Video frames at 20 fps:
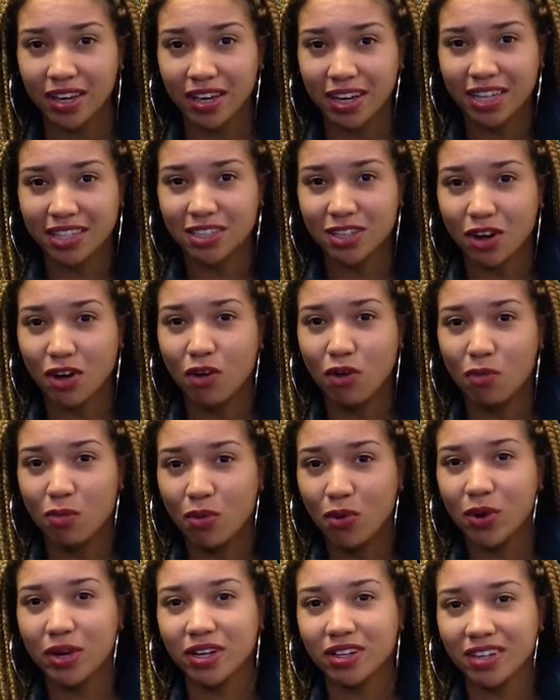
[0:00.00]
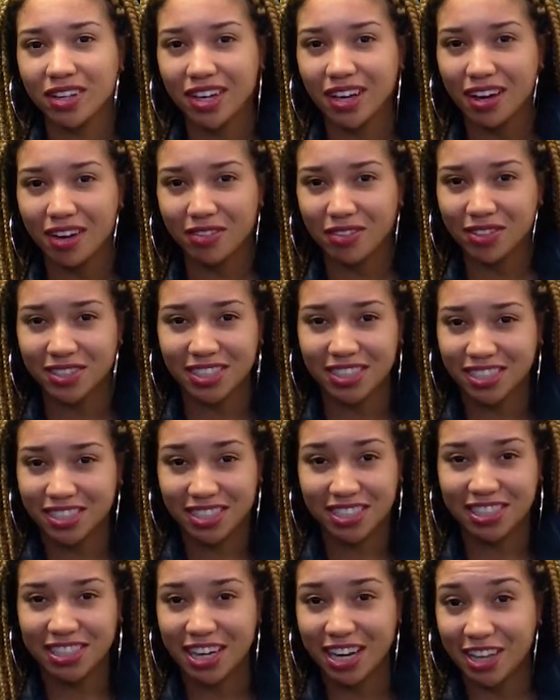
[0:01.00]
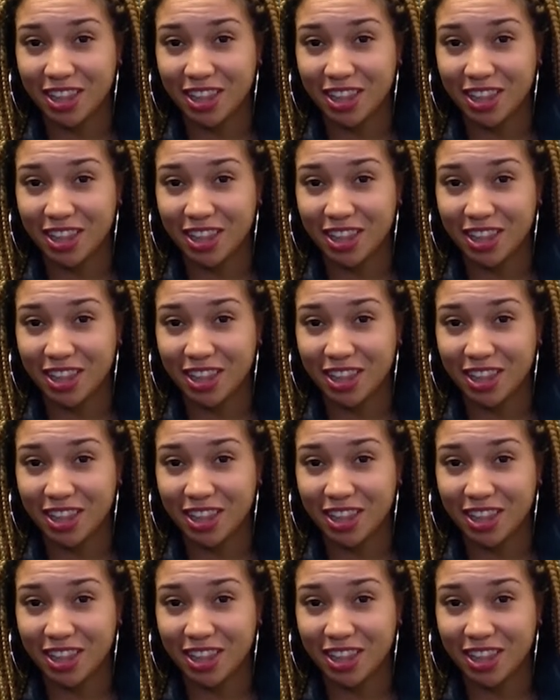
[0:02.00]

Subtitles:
And that's the whole point of the conferences.